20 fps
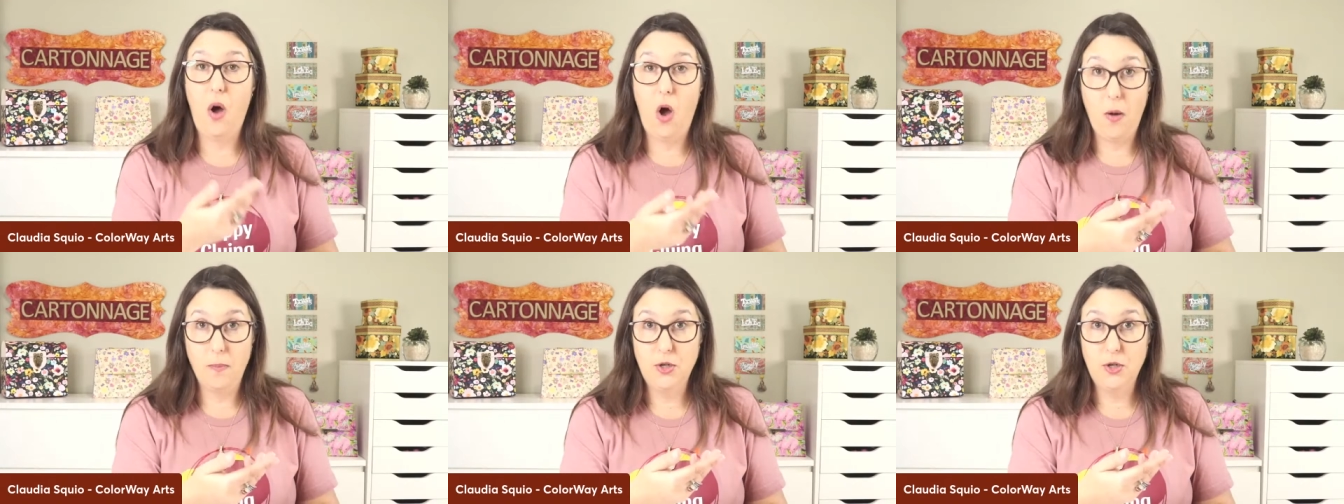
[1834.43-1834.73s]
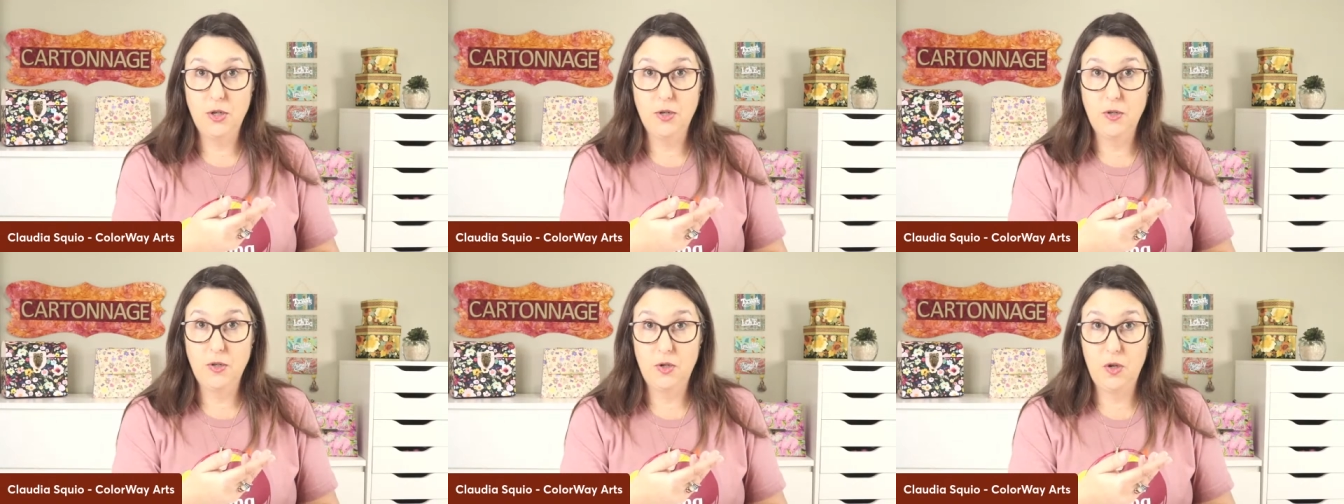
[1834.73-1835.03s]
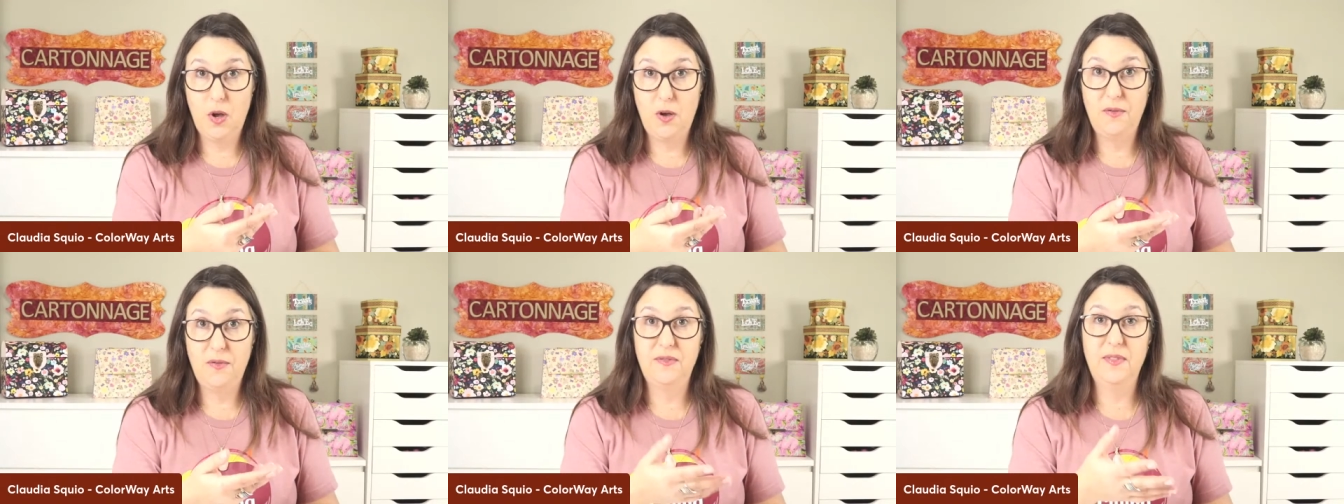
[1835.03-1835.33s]
options
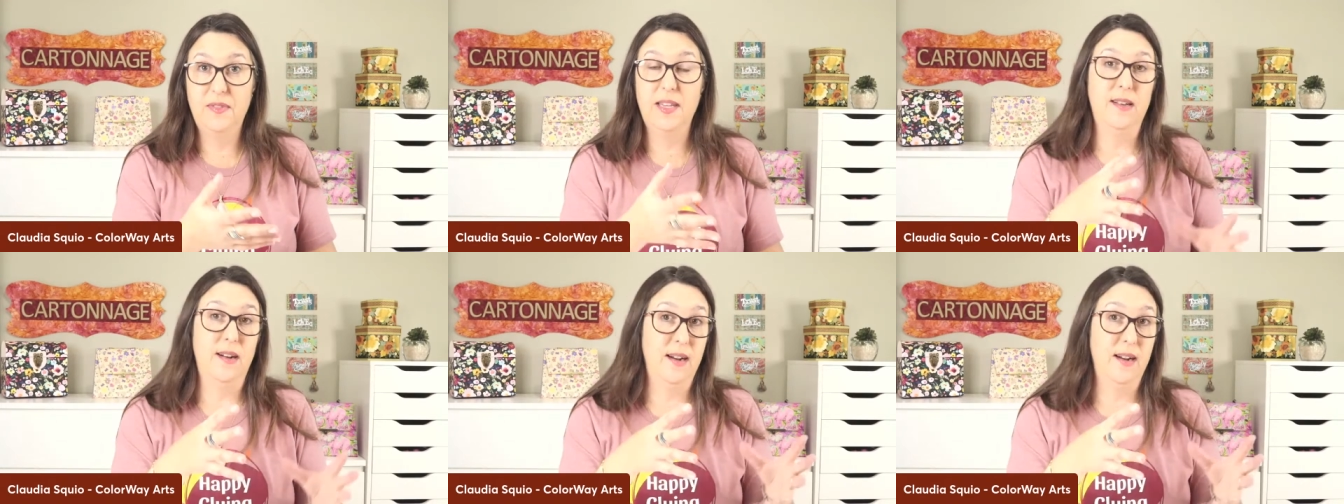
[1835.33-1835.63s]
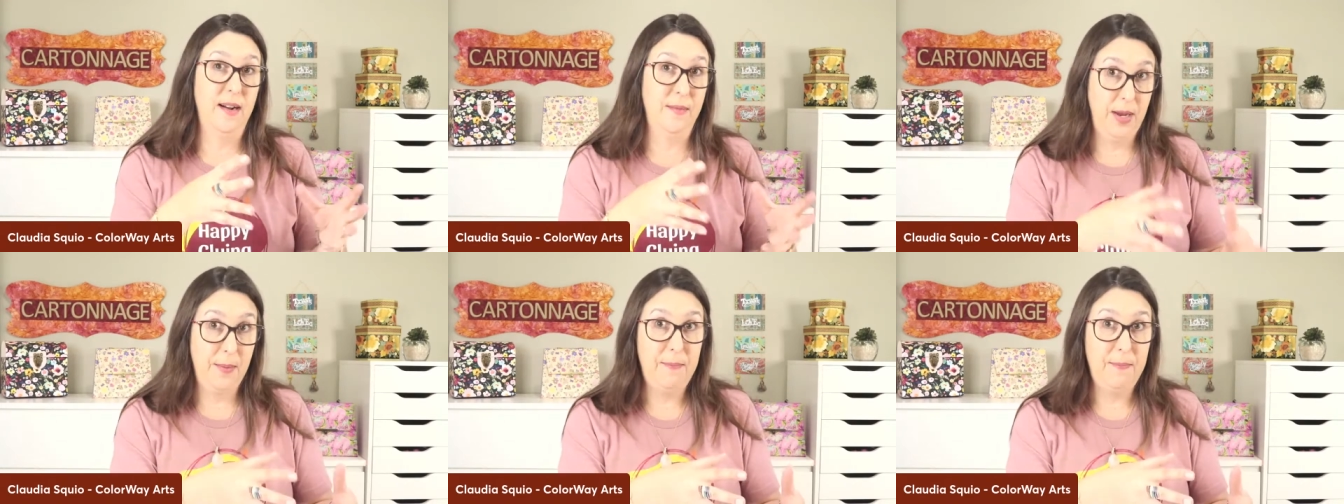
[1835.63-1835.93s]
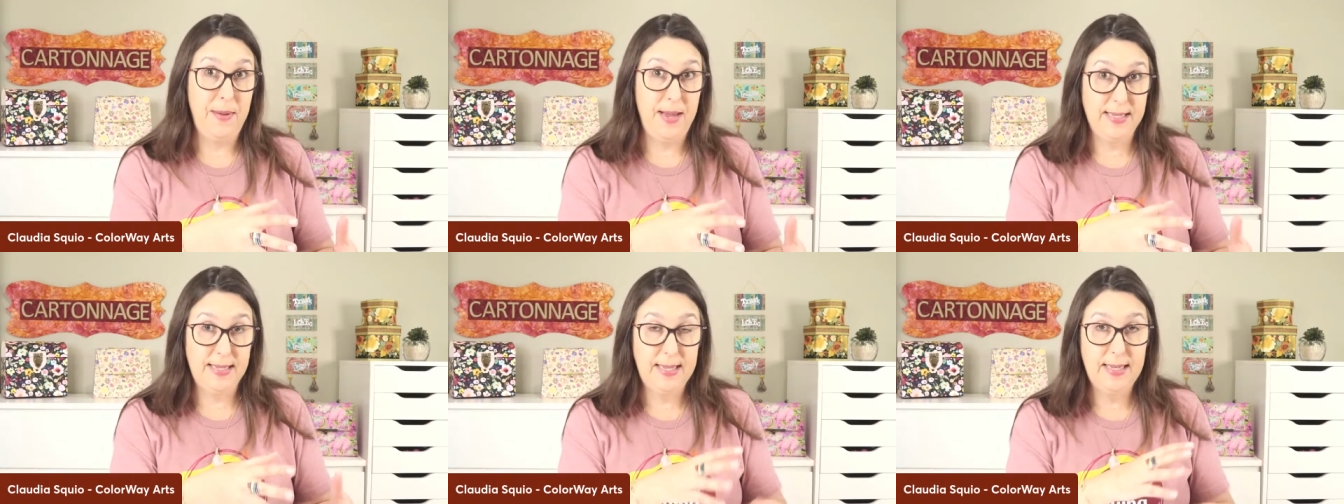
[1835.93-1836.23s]
of the
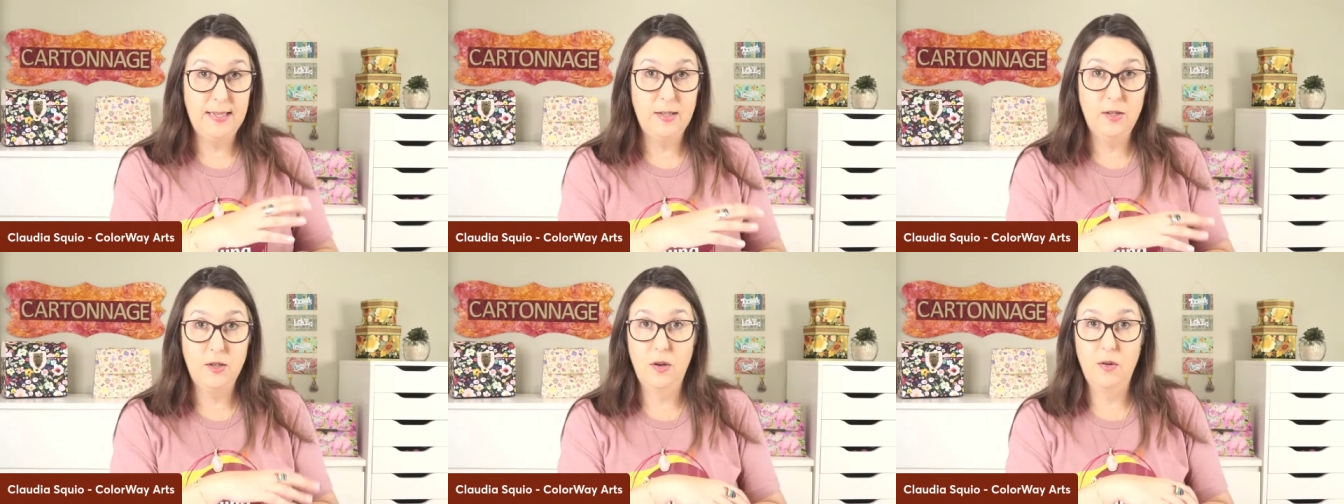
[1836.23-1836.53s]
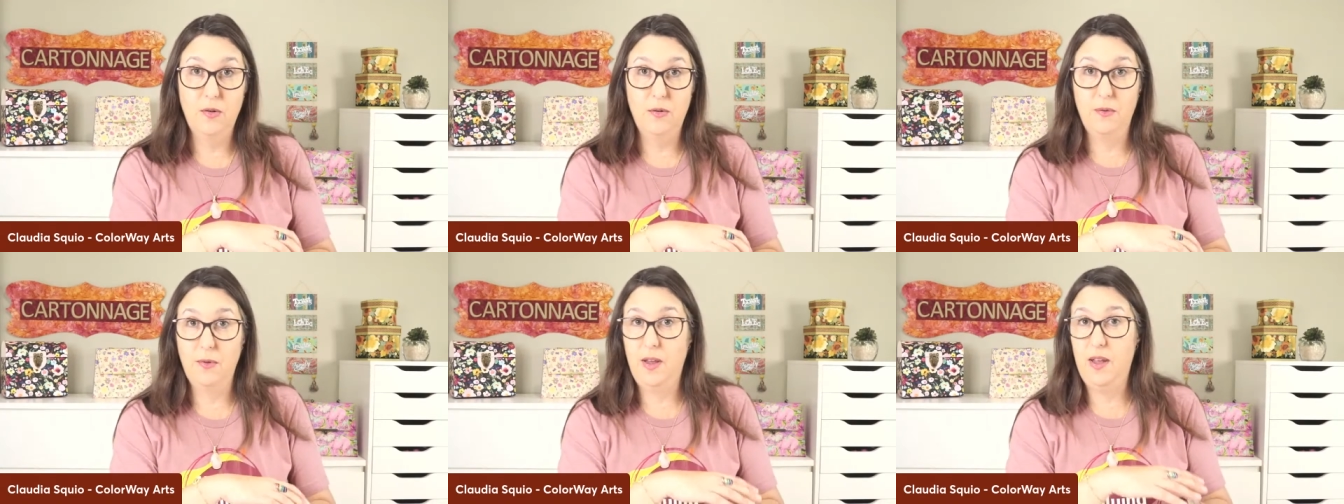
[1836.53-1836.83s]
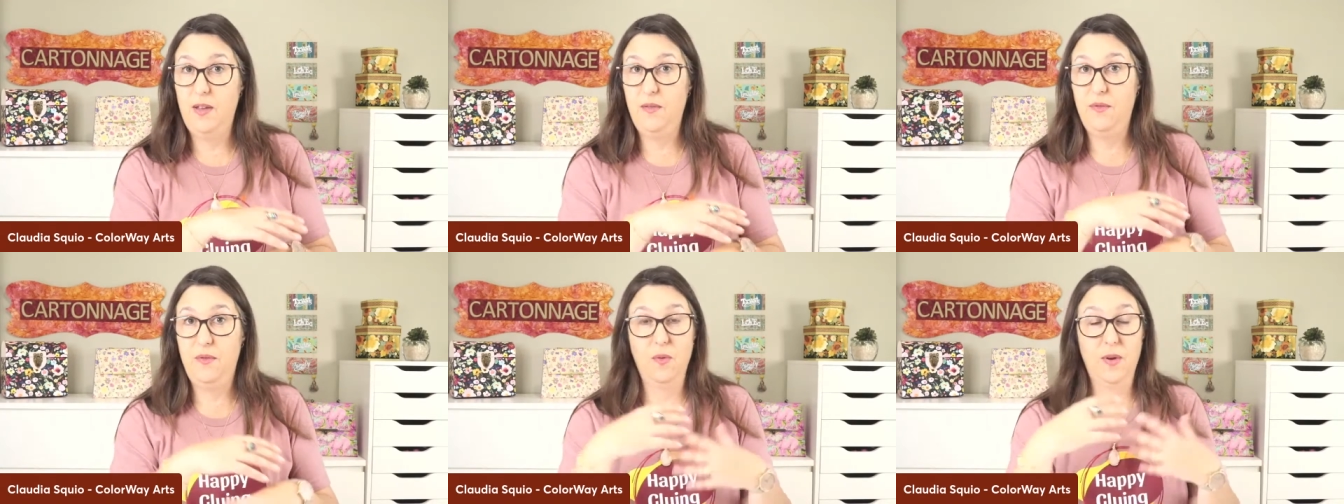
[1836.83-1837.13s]
ceramic pieces so
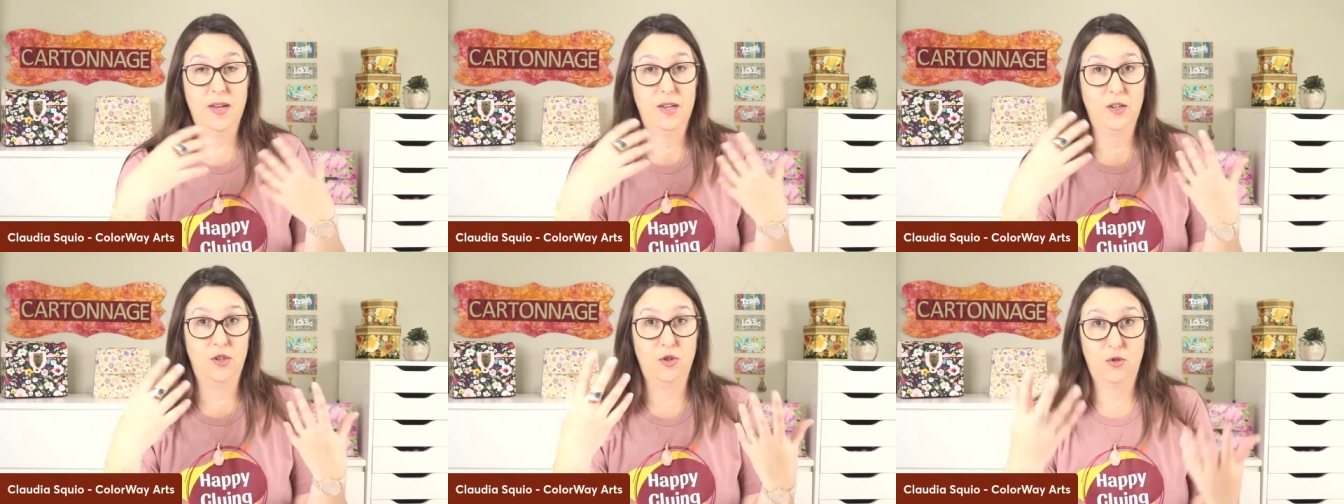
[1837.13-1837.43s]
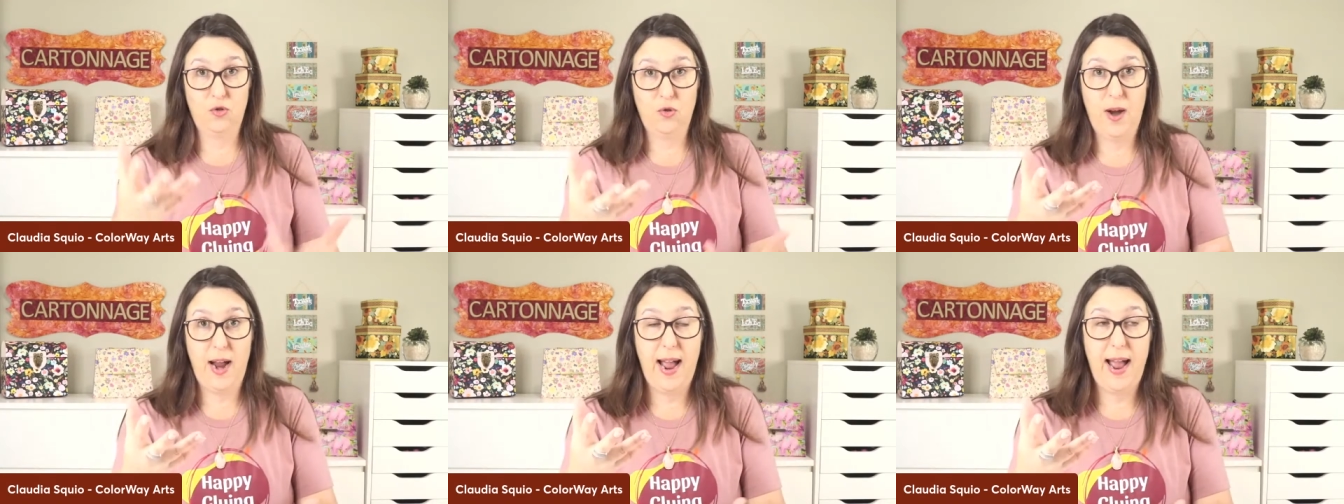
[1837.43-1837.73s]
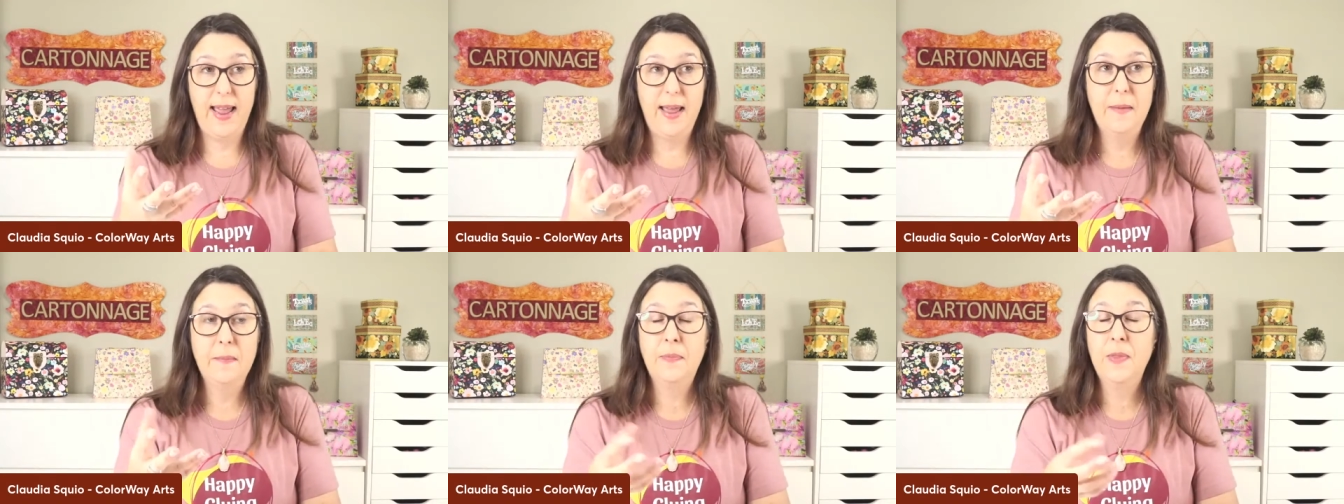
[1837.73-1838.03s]
if you want to
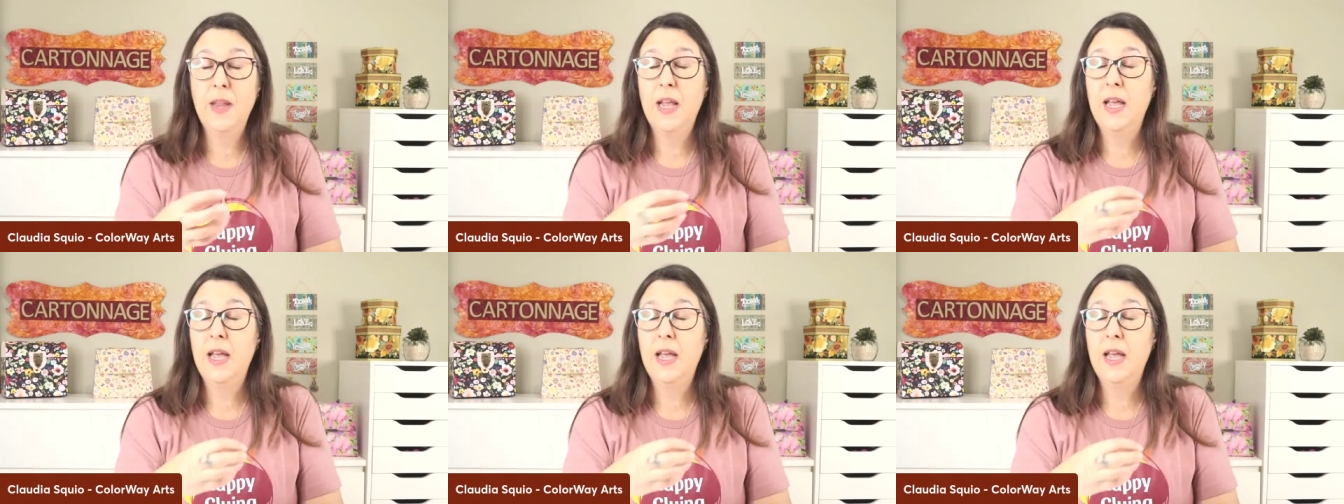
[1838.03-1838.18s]
try